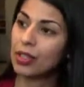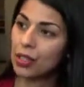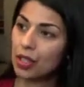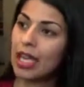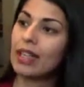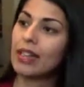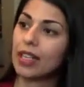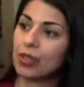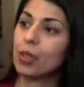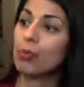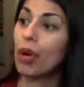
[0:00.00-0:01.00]
adjudicate the
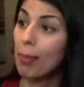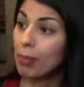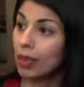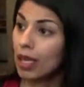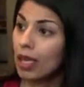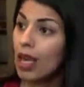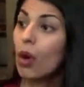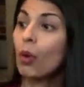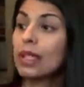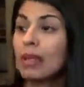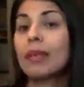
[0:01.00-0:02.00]
issues properly
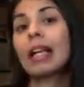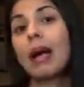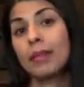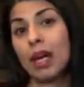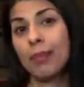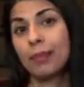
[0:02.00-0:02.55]
when something comes up.